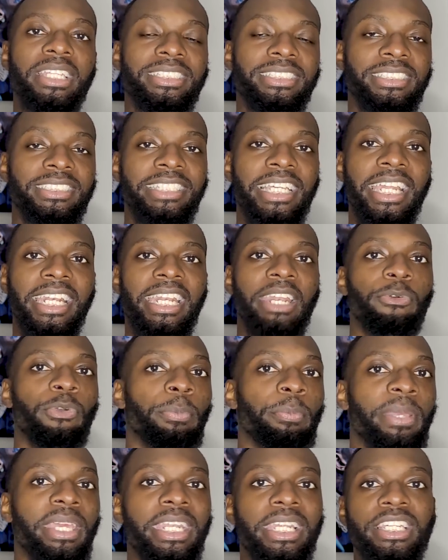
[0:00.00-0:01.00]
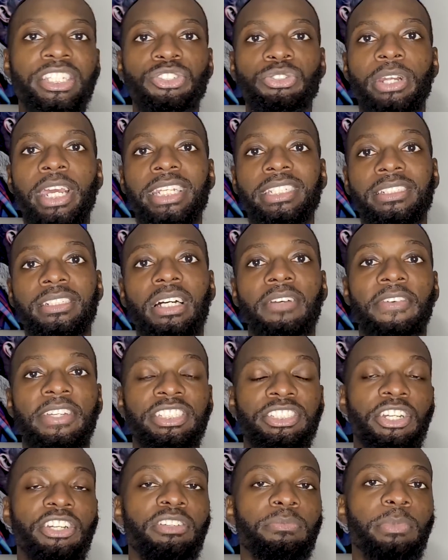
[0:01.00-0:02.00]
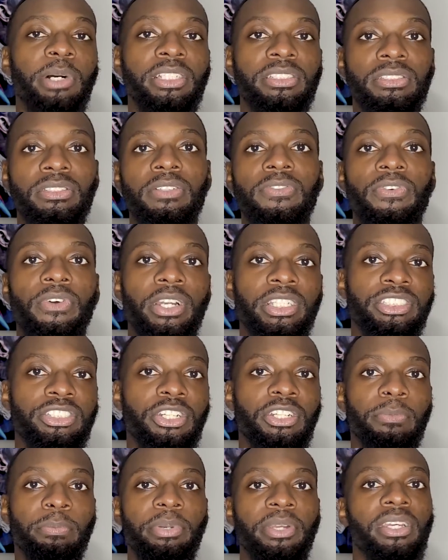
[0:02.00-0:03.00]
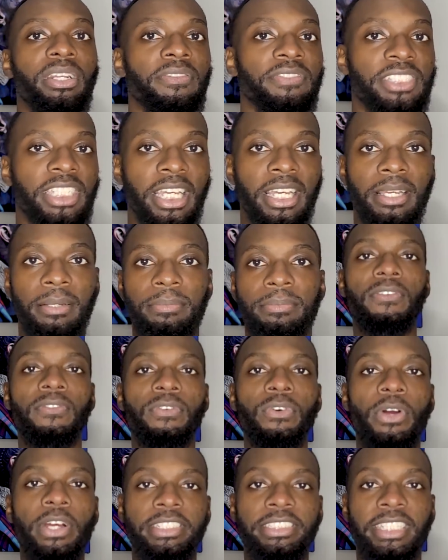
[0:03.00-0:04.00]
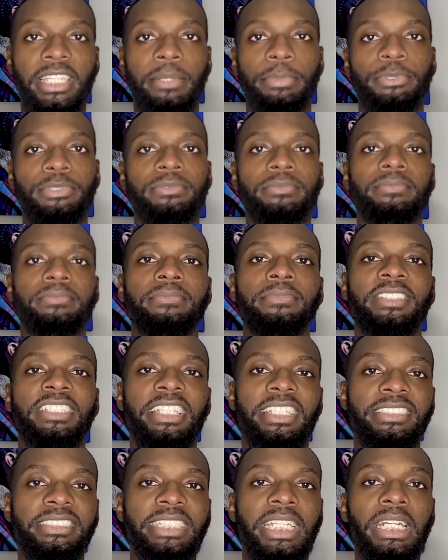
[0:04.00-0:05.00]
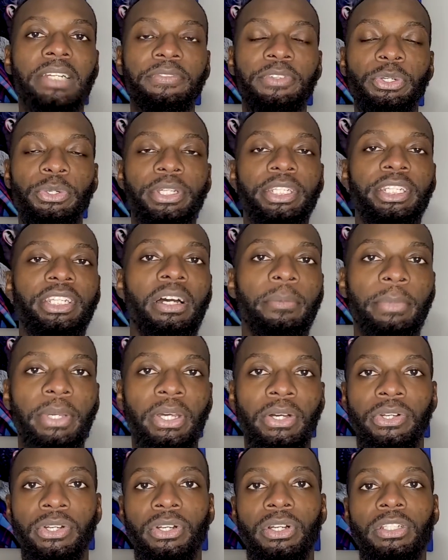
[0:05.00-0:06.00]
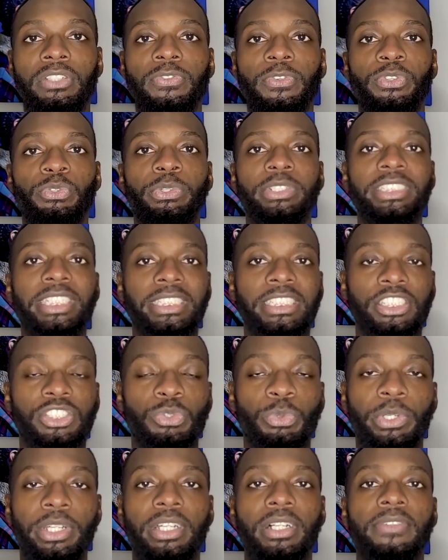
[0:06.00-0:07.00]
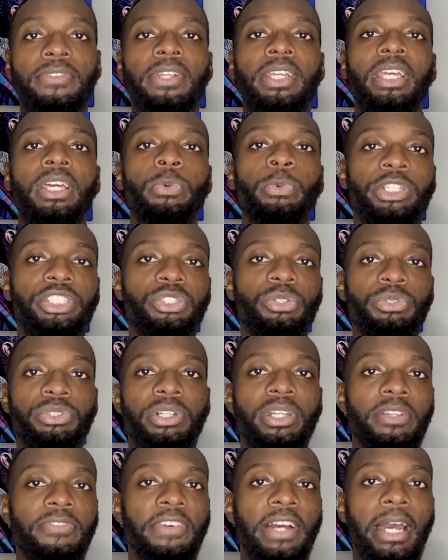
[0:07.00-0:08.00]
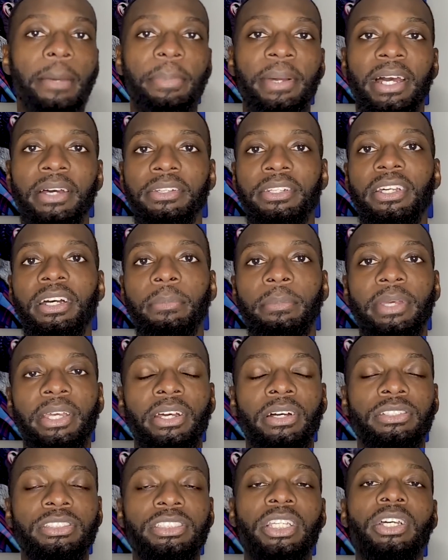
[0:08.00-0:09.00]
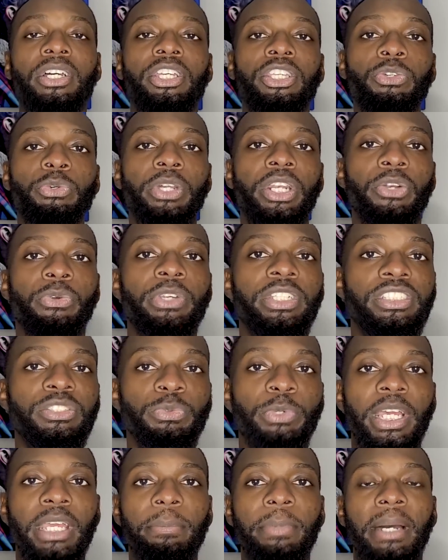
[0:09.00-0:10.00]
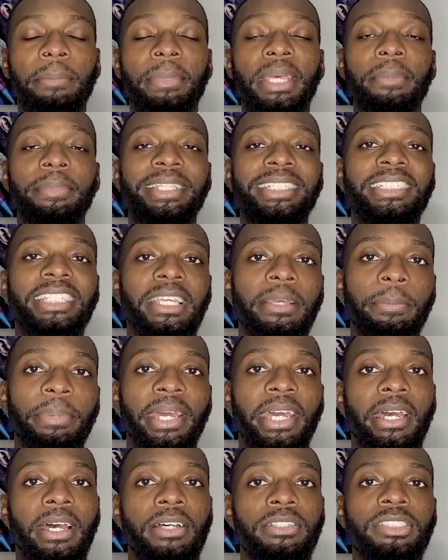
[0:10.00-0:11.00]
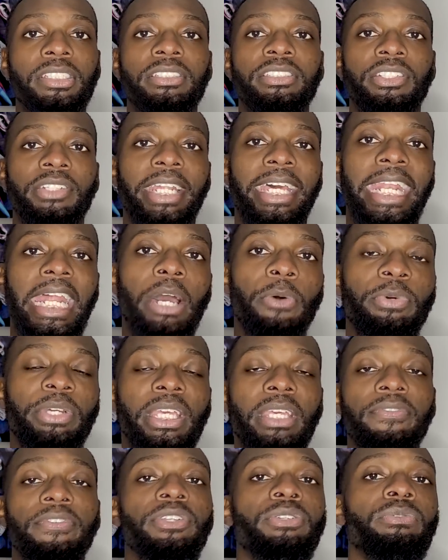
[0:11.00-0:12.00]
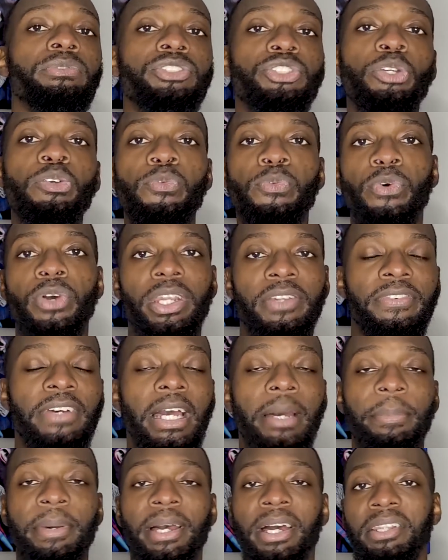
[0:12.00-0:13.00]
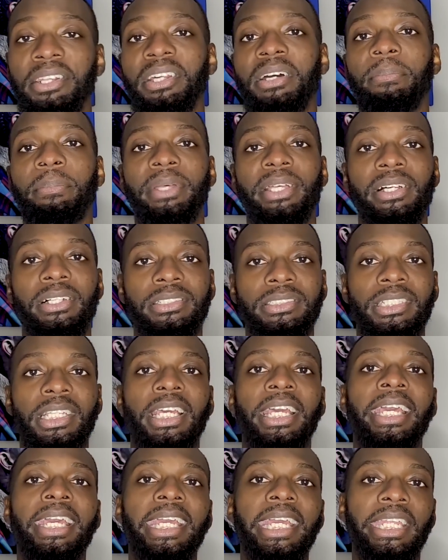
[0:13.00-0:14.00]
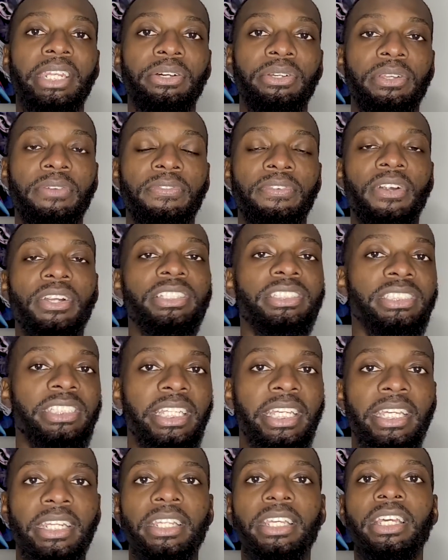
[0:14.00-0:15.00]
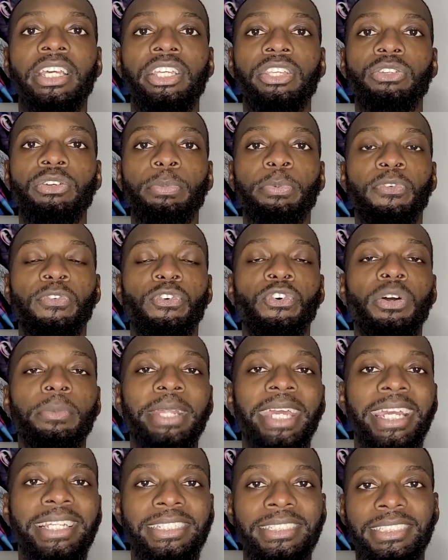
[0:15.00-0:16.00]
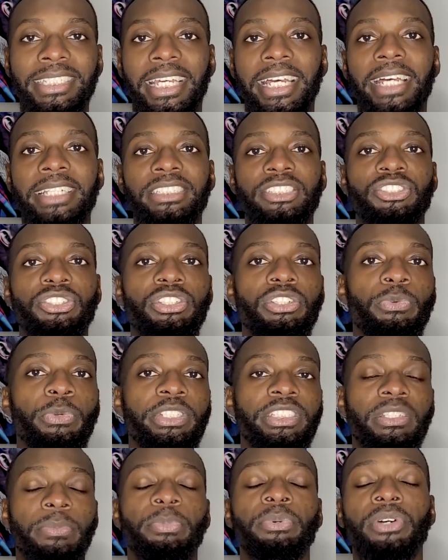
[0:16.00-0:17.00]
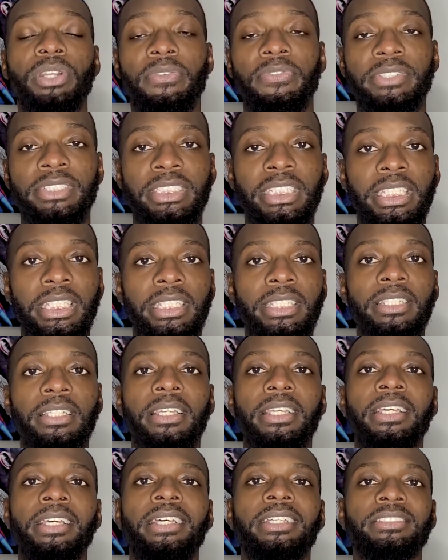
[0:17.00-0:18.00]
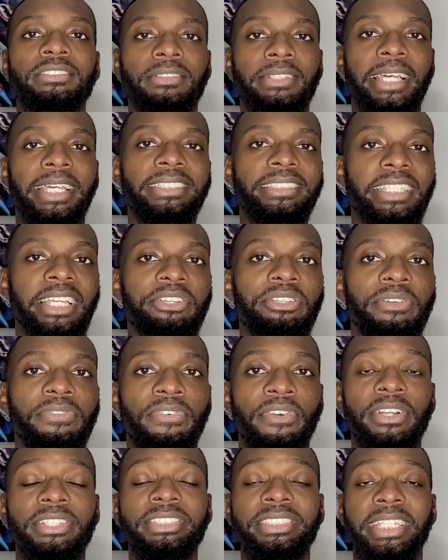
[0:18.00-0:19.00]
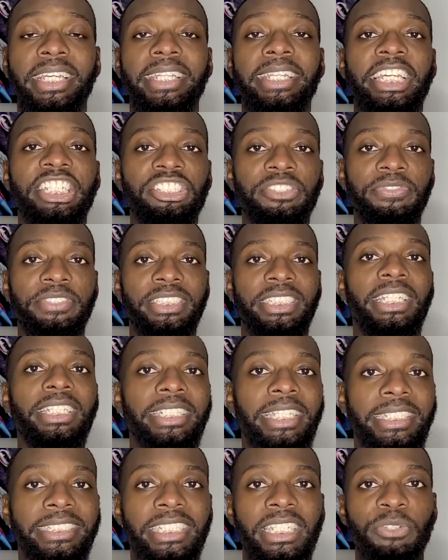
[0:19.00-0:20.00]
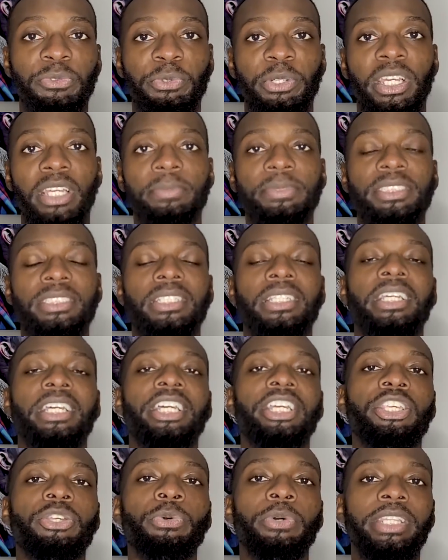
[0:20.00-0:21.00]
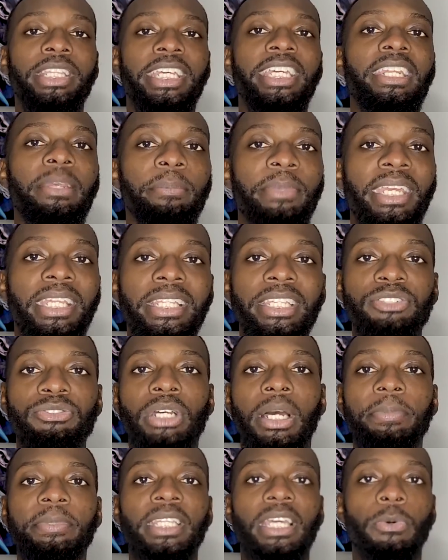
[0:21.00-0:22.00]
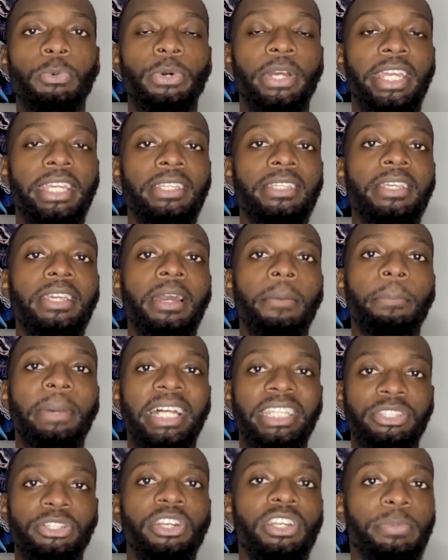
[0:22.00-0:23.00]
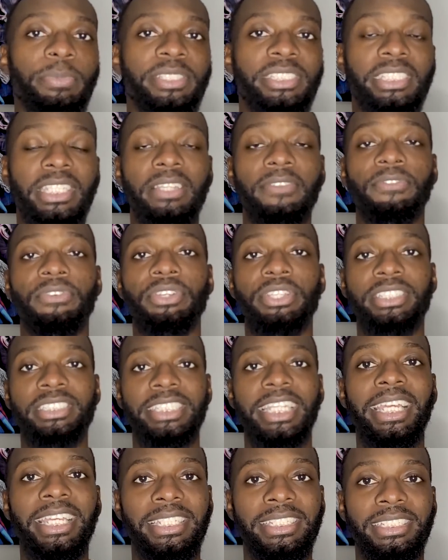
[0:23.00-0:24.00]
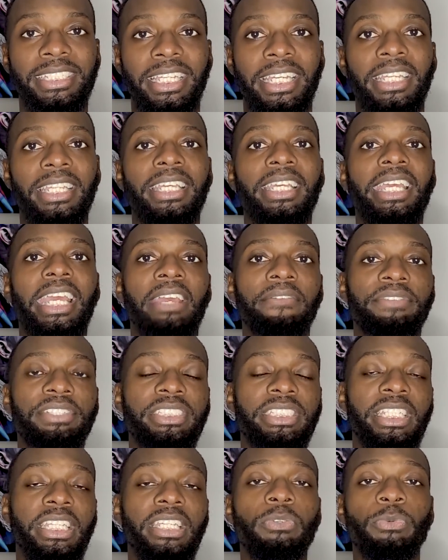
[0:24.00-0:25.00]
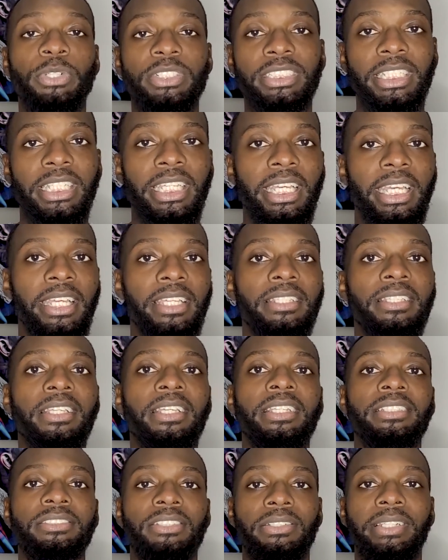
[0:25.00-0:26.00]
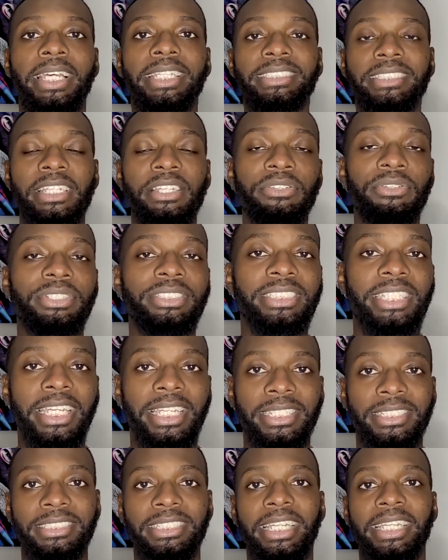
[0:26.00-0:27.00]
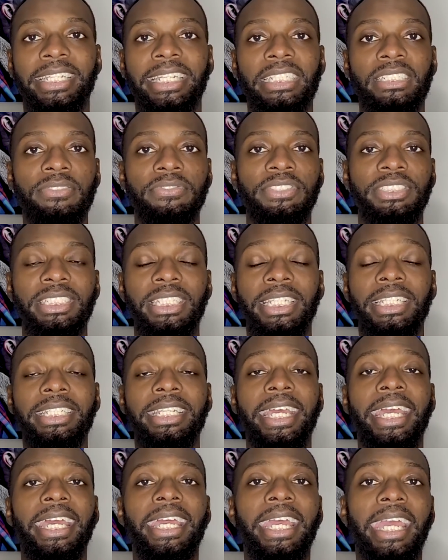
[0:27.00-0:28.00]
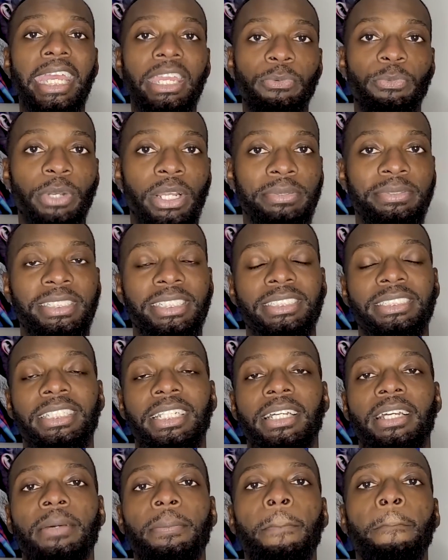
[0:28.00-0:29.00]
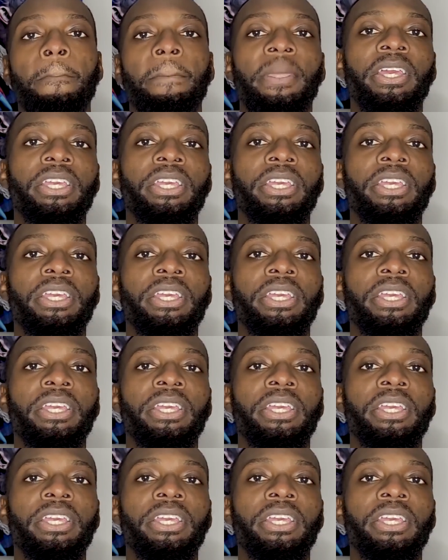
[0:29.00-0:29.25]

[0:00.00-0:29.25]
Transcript: sustaining a repeated contraction of a certain muscle for a certain period of time. For example, instead of doing dumbbell curls for 3 sets of 12 with two 35-pound dumbbells, you would increase the weight by maybe 10 pounds, so now that would give you two 45-pound dumbbells. And on your first set, you would perform the exercise until you reach the point of fatigue. So let's say on your first set that you're fatigued at 10 reps. You would then immediately drop that weight by 30% for your second set and fatigue once again. So let's say in your second set that you're fatigued at 8 reps this time.